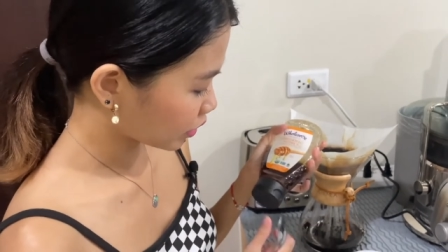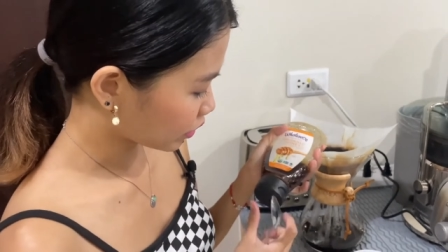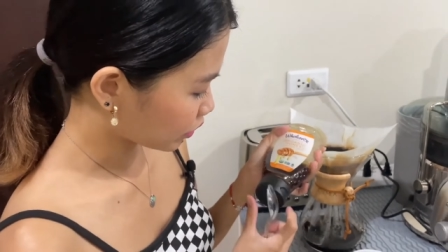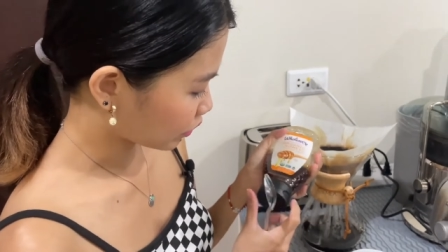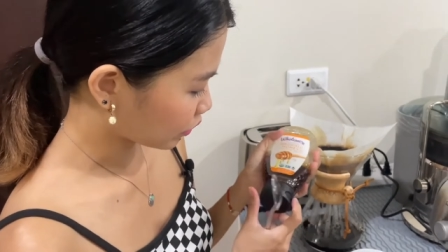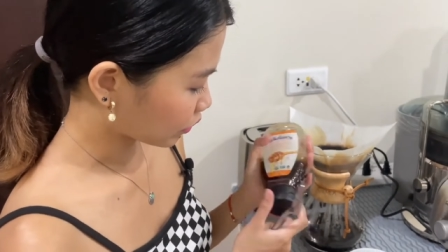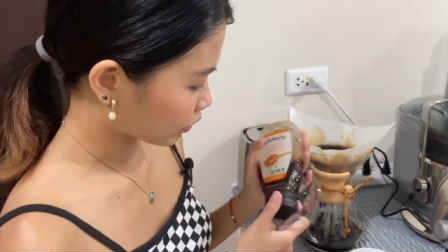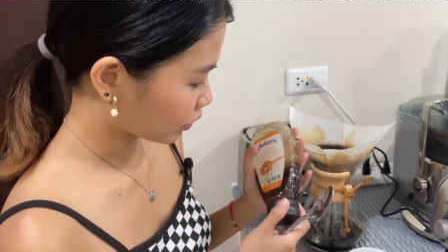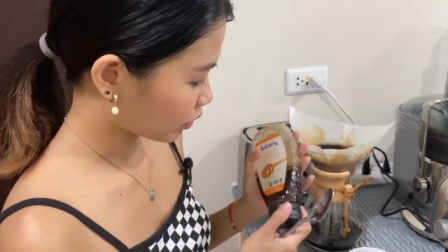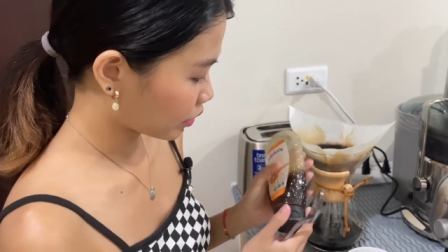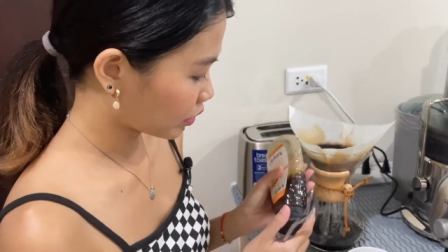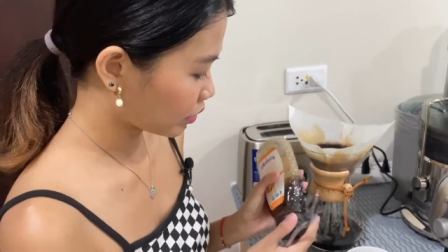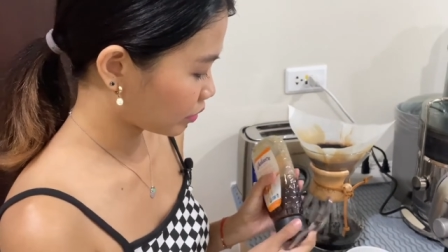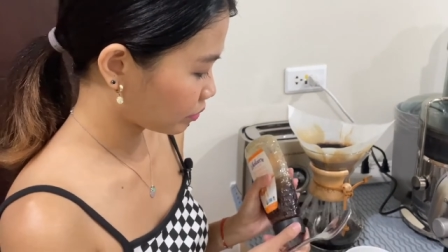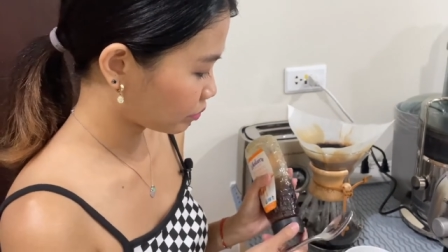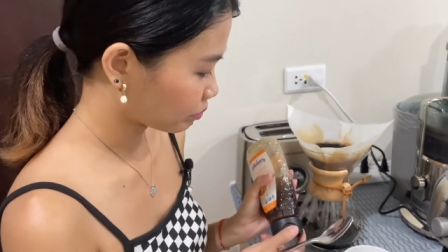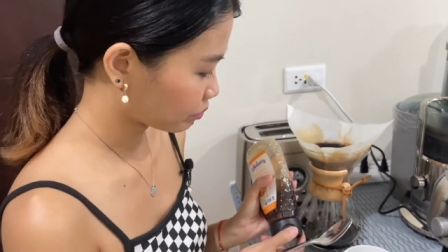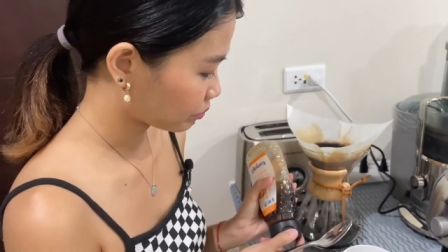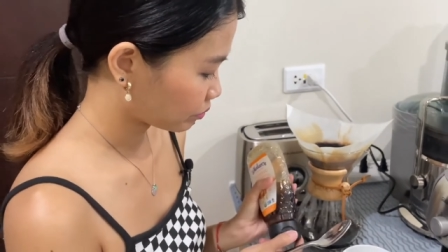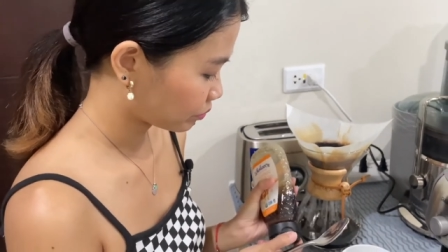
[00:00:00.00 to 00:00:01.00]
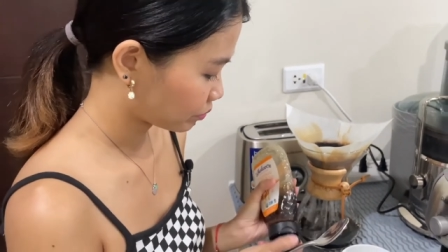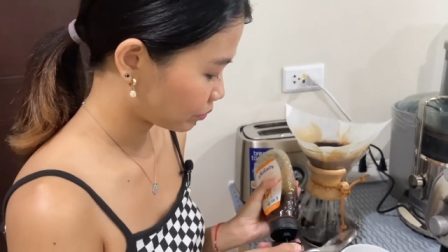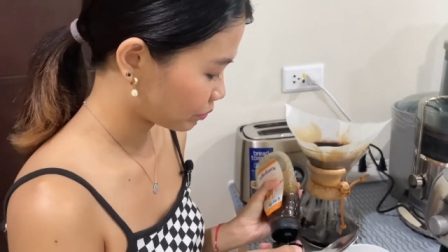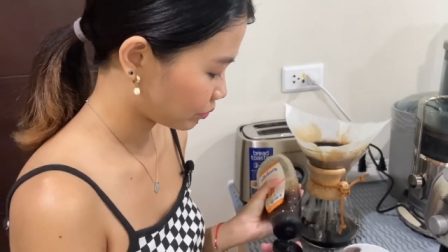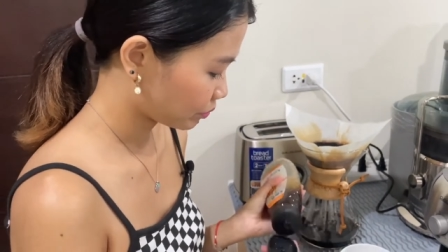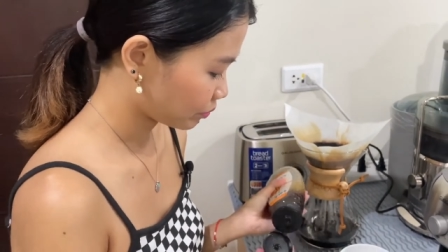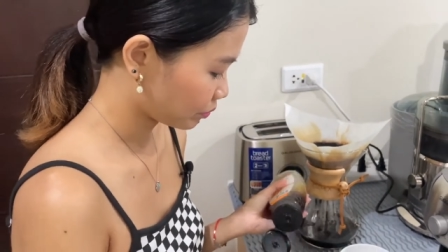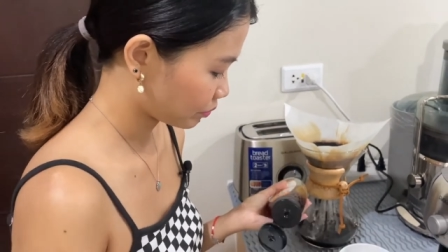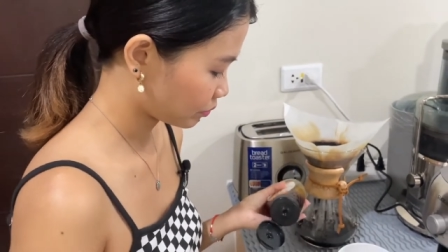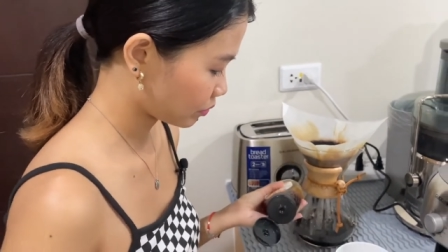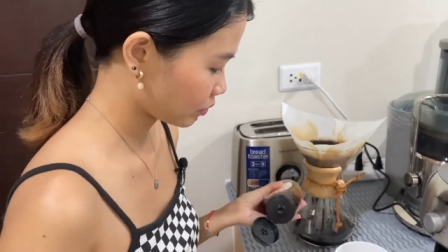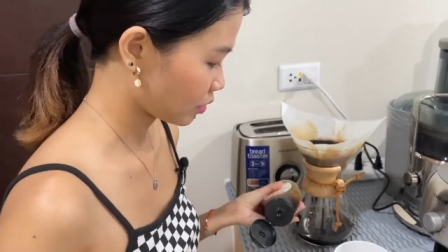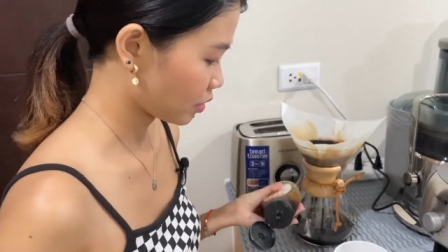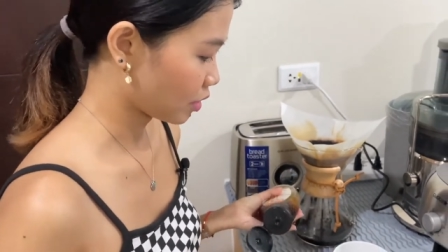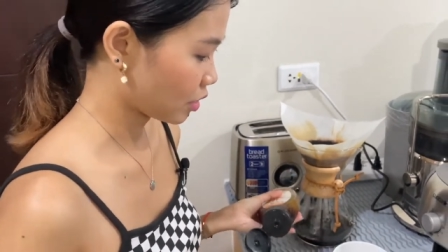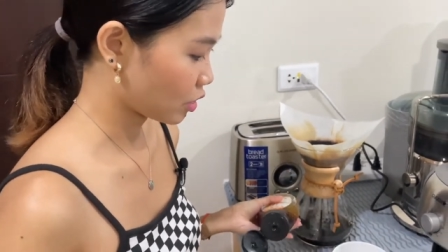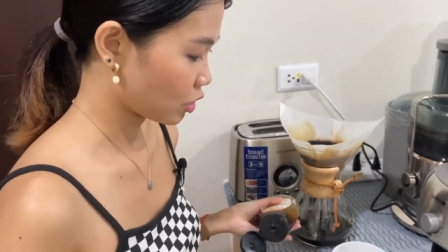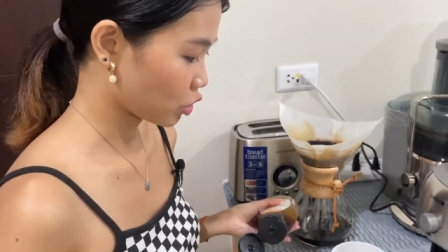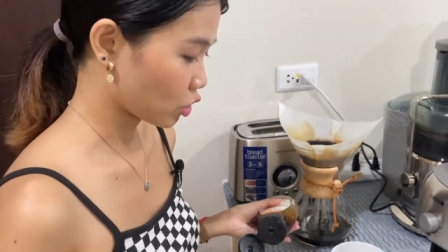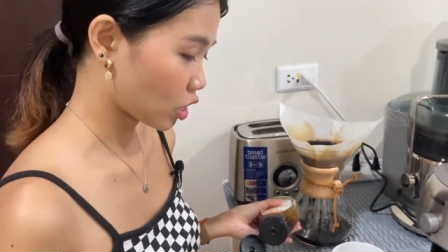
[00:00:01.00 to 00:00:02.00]
here.
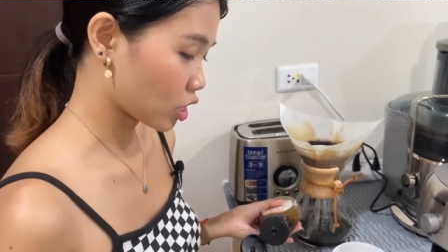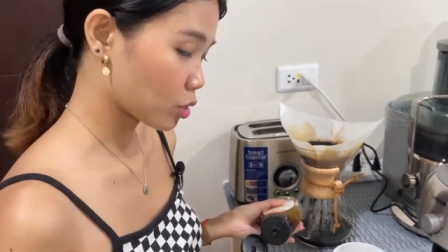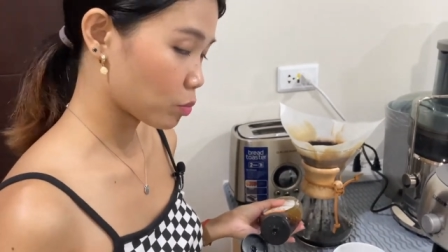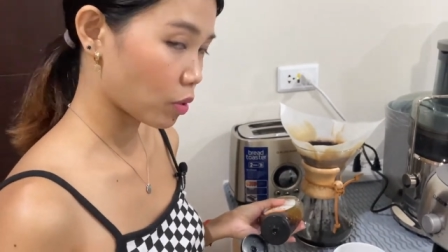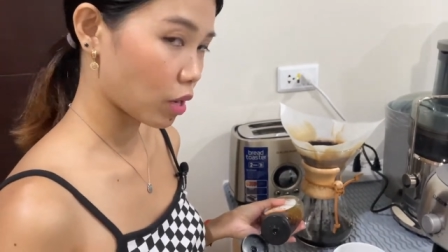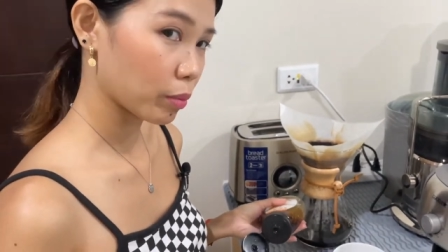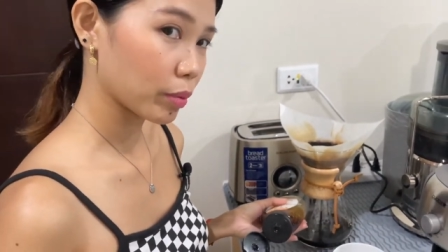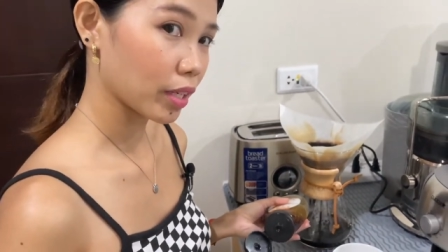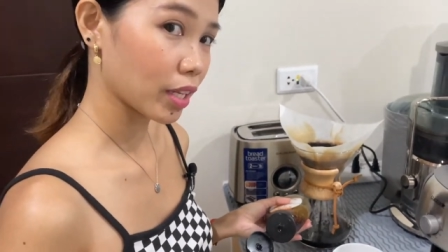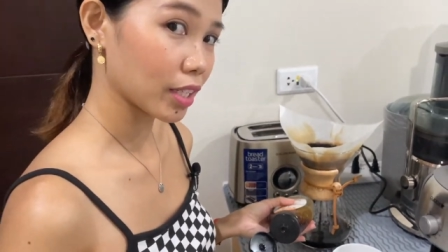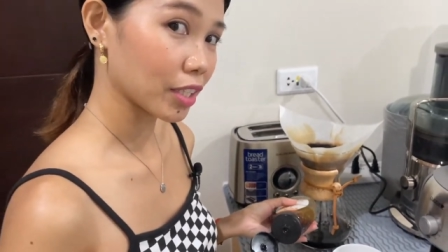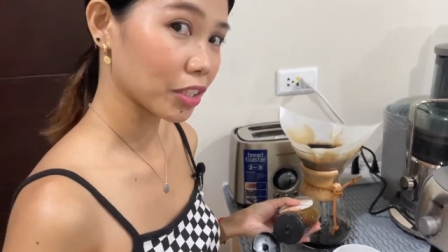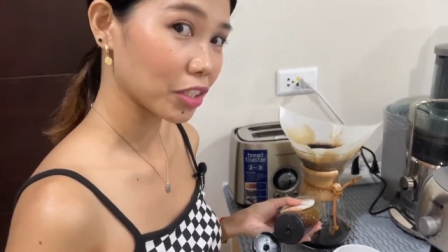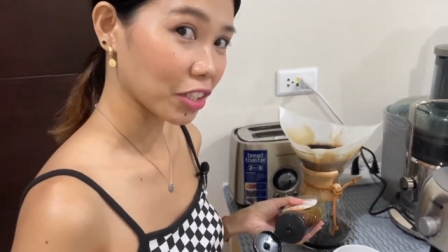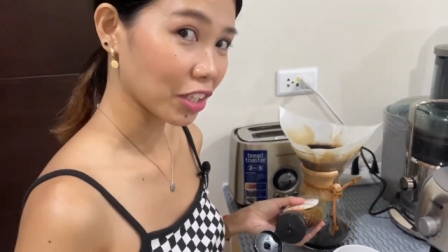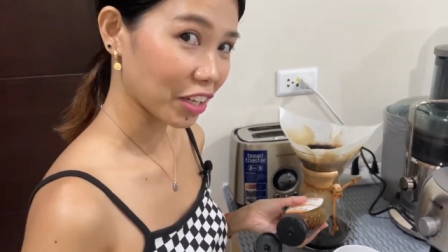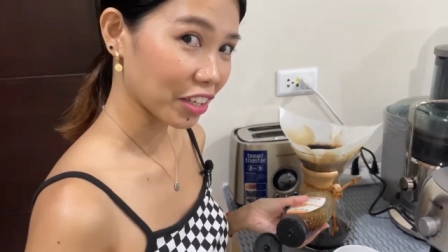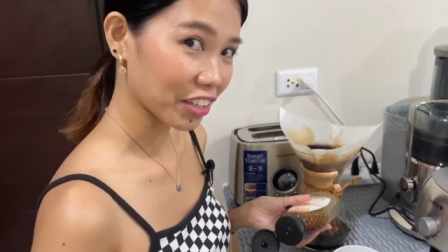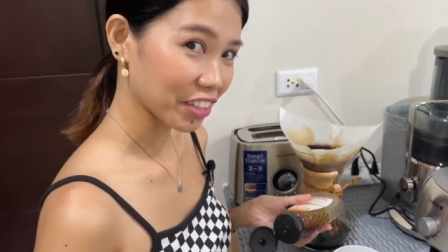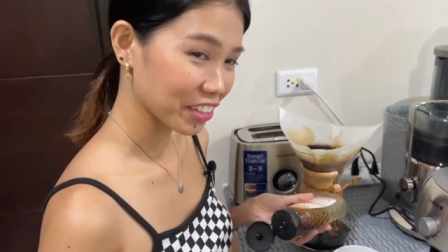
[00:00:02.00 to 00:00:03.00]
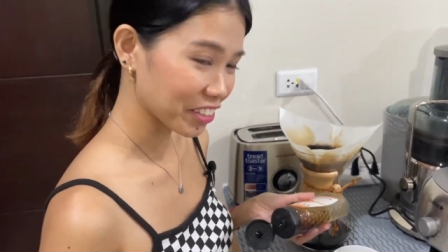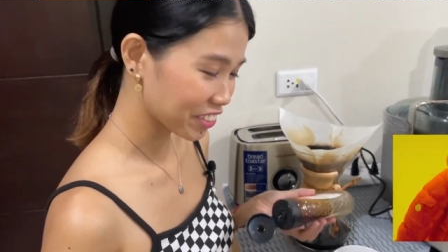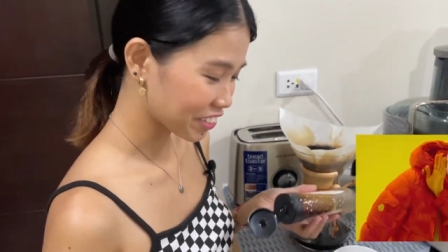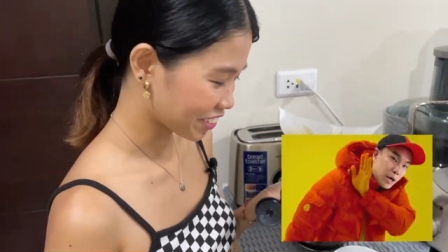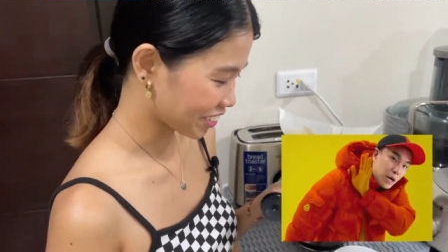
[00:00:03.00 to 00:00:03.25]
Jay's probably not gonna like it.